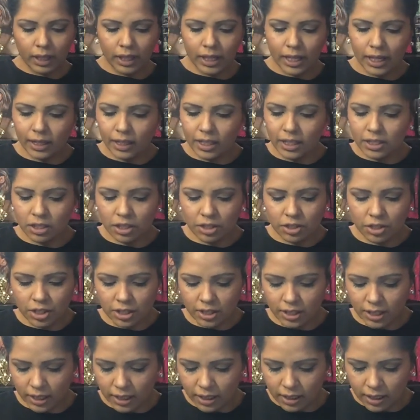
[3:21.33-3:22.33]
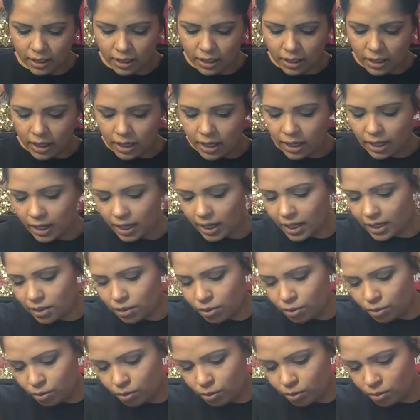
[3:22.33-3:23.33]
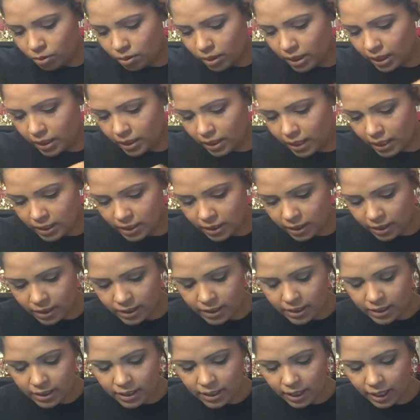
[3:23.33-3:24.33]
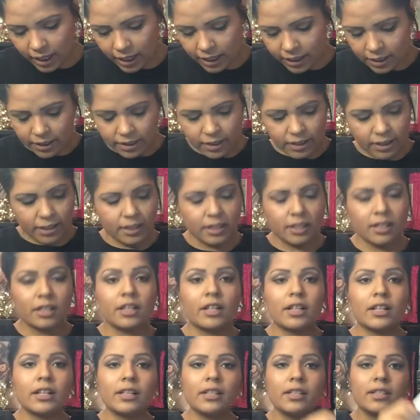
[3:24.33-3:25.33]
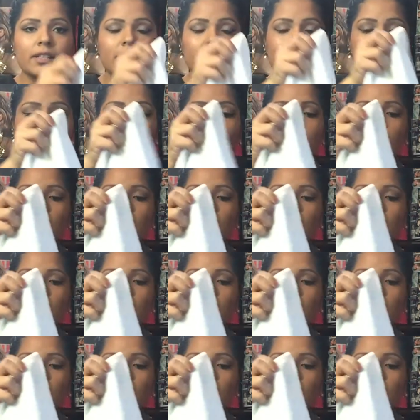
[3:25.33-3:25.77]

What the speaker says: And these are just like, I got two, and these are skater skirts.